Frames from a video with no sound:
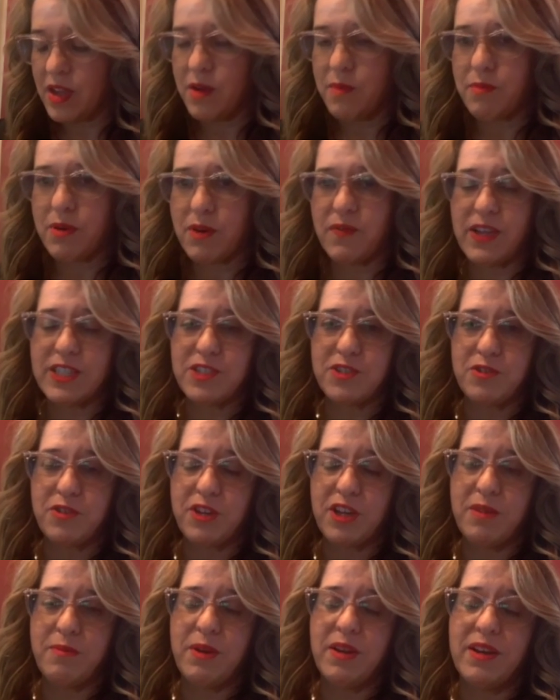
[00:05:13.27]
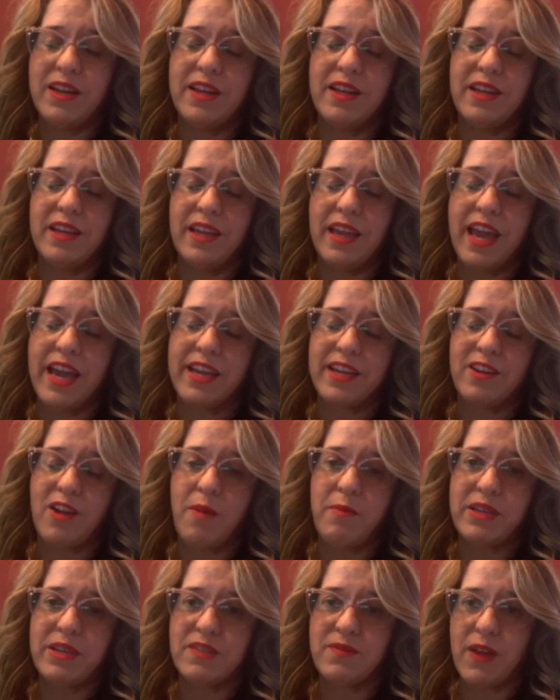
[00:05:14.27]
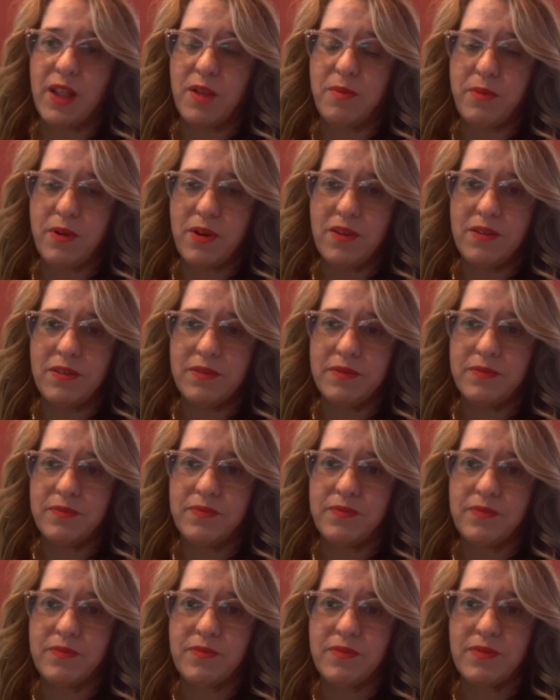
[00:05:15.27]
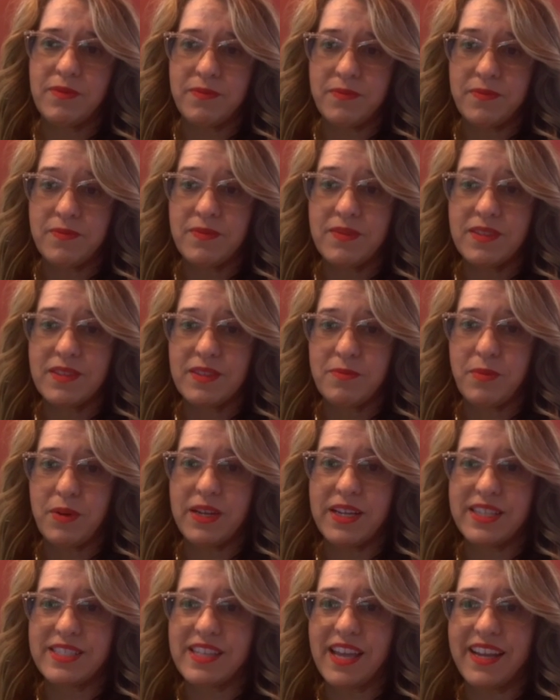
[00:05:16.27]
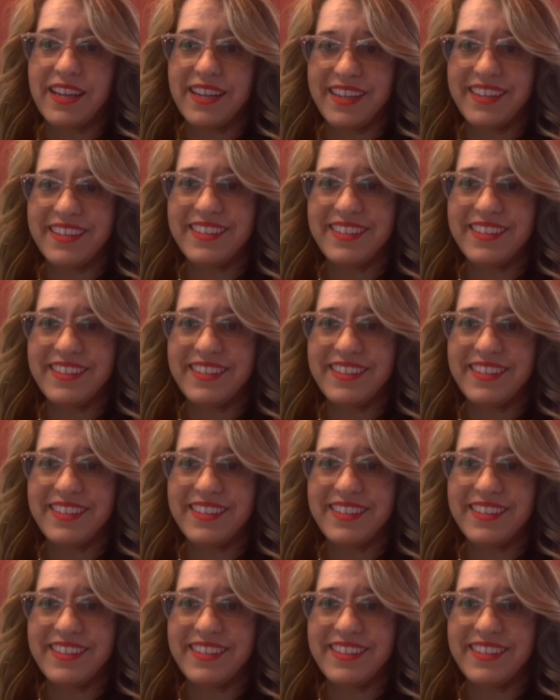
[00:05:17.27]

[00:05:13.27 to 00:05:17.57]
professional community economic developer. Pretty exciting.